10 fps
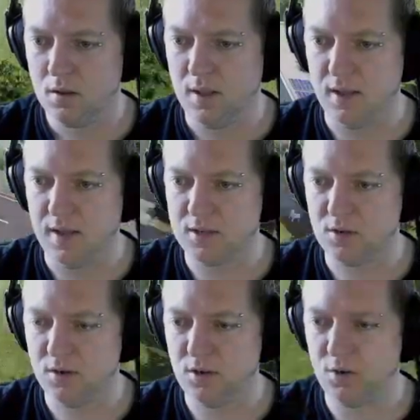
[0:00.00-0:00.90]
Now, yes,
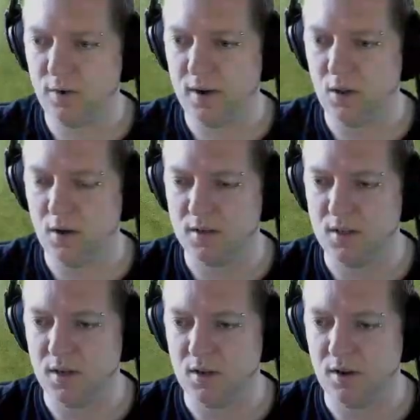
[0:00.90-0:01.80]
I do realise
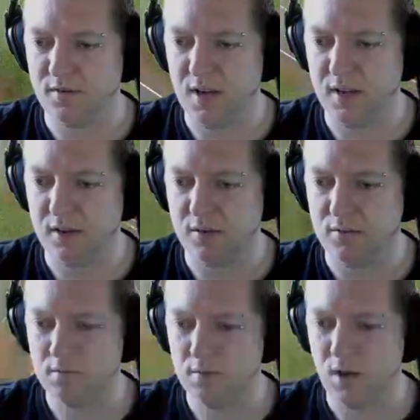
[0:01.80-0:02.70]
that I've done,
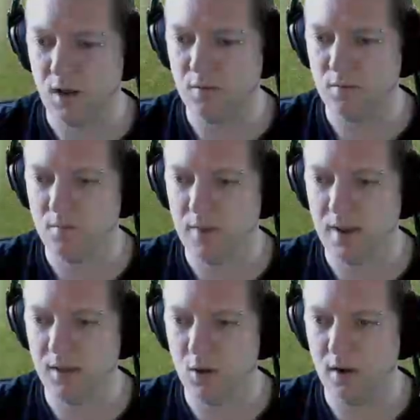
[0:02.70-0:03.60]

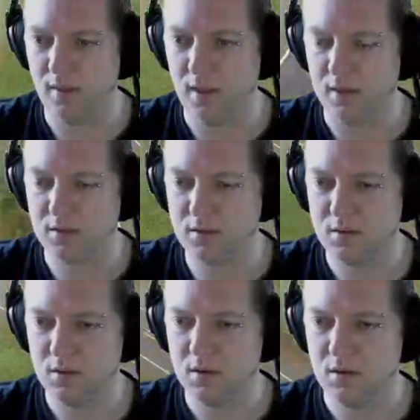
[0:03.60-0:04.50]
mainline this.
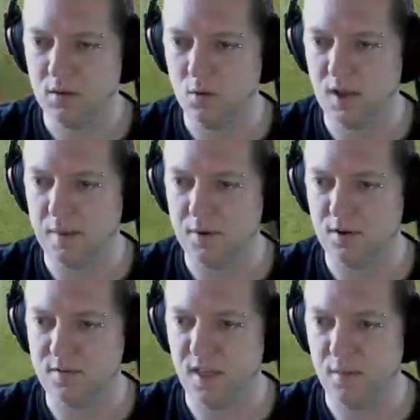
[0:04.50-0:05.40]
You're coming
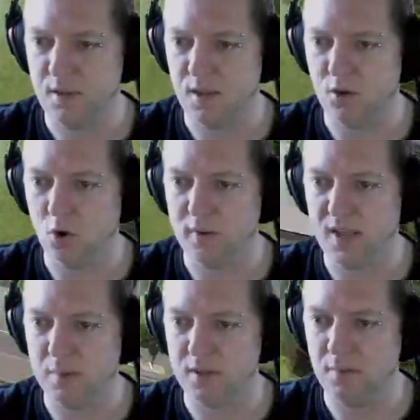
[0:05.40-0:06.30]
off there, but then you're
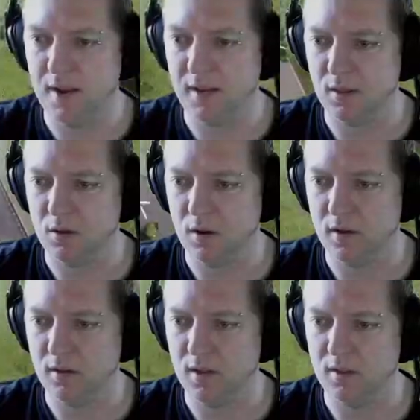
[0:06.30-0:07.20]
becoming the main
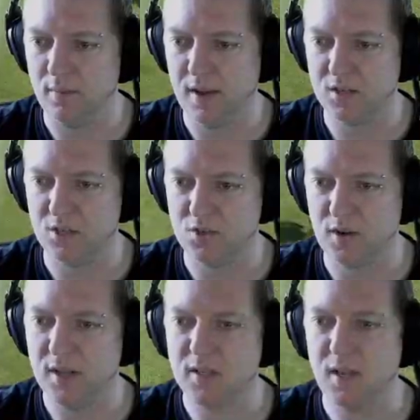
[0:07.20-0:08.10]
line, and then the passenger
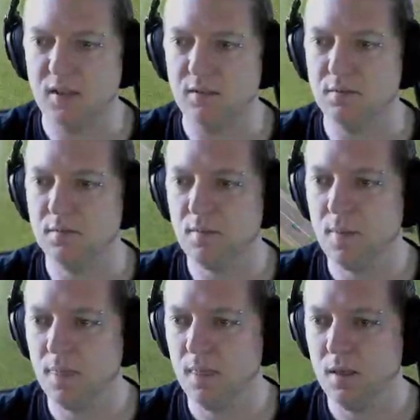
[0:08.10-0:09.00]
train's getting,
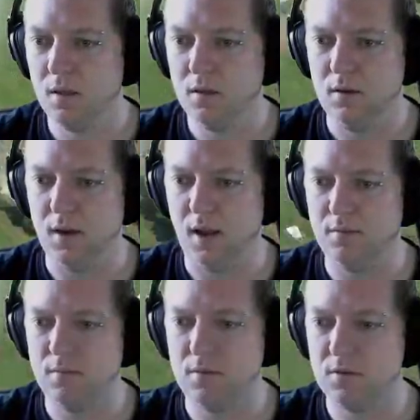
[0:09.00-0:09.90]
the
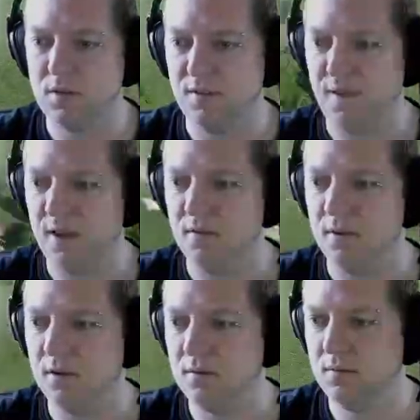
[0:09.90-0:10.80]
stiff end of
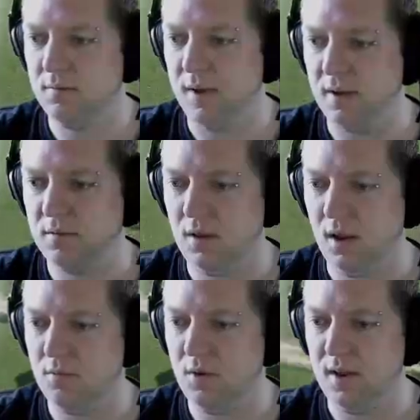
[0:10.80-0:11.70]
it. But,
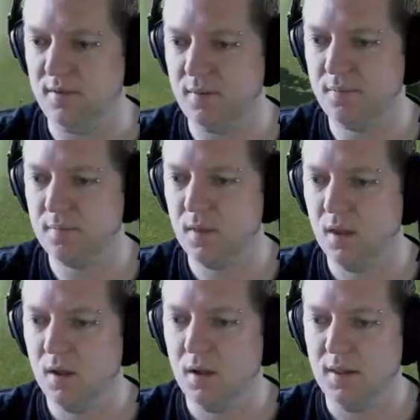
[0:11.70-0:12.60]
whatever.
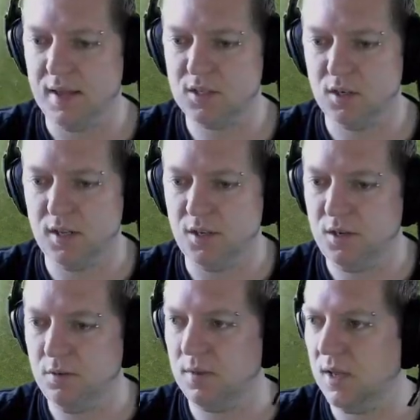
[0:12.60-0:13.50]
Last thing I need to
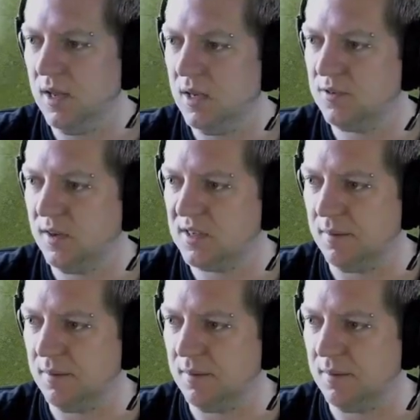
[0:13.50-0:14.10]
do is fix